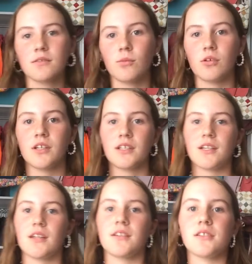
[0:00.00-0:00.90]
Walking
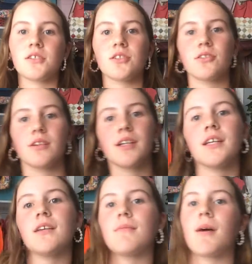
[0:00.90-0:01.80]
down the street
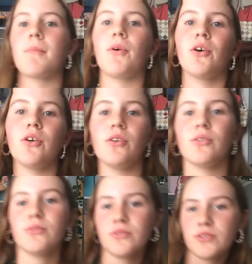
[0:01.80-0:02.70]
in my
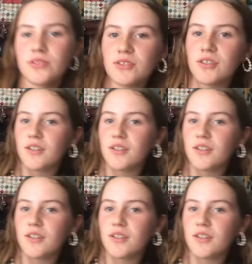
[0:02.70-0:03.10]
pearls